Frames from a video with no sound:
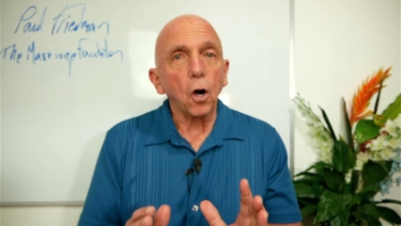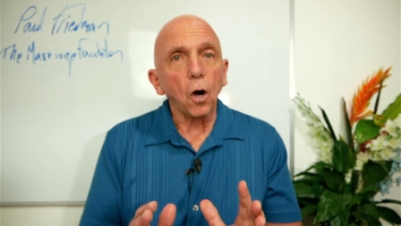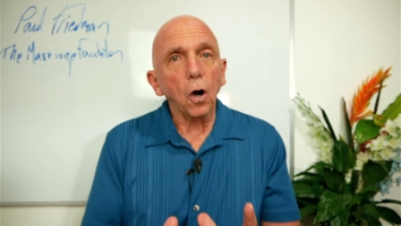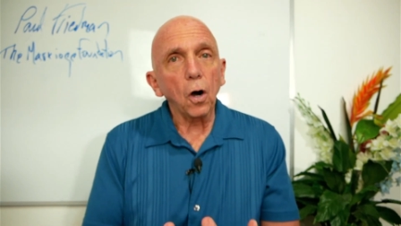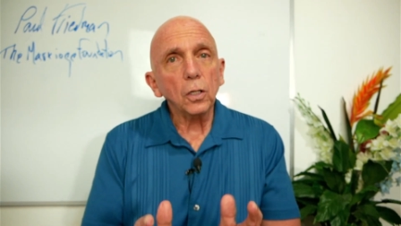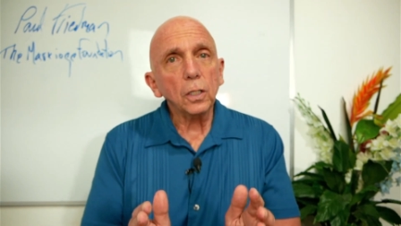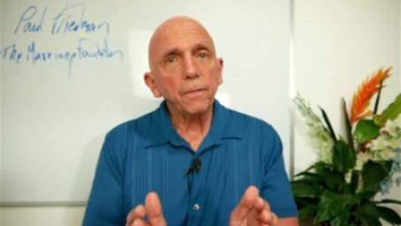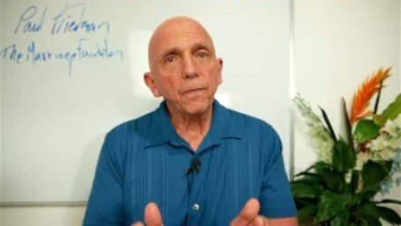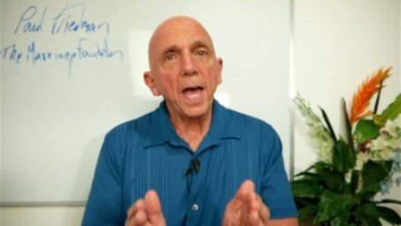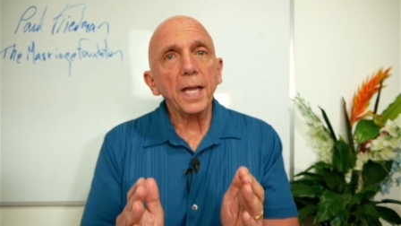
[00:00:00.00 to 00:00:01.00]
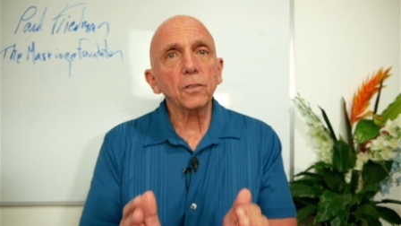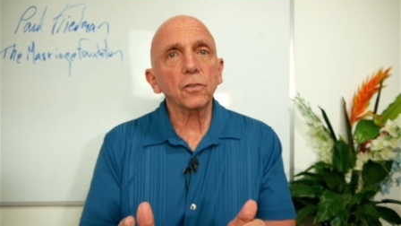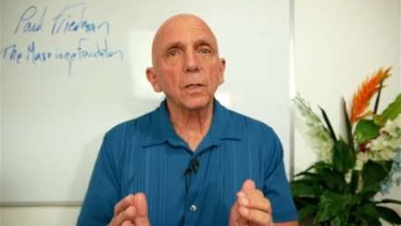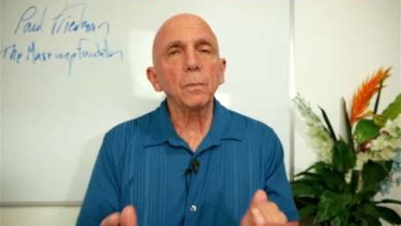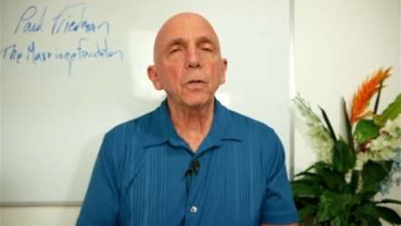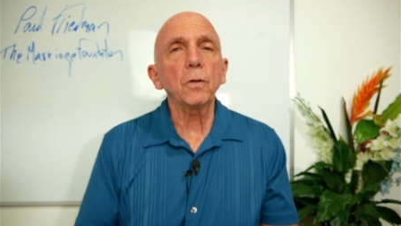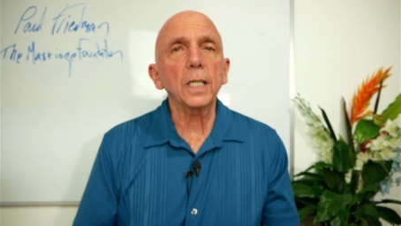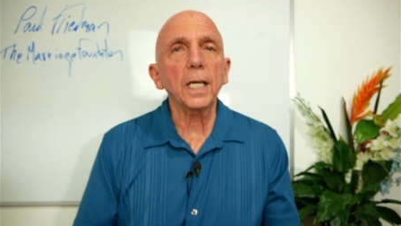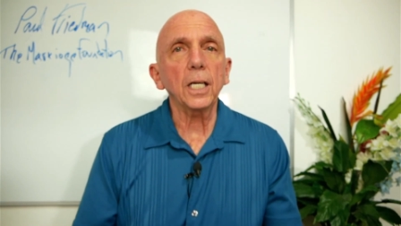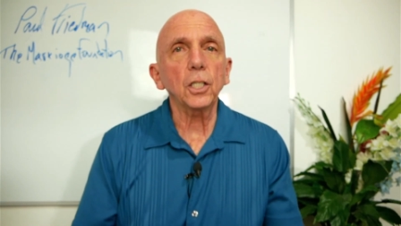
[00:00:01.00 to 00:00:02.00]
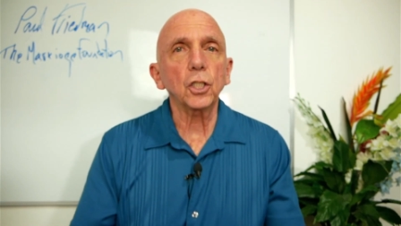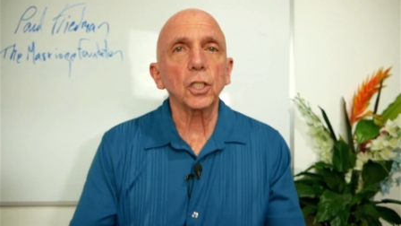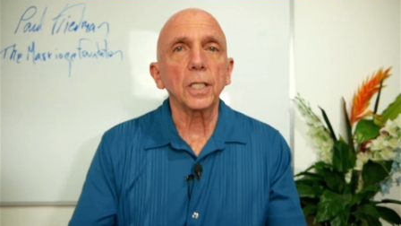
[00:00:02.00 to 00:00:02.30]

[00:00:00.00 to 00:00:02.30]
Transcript: all of that is communication.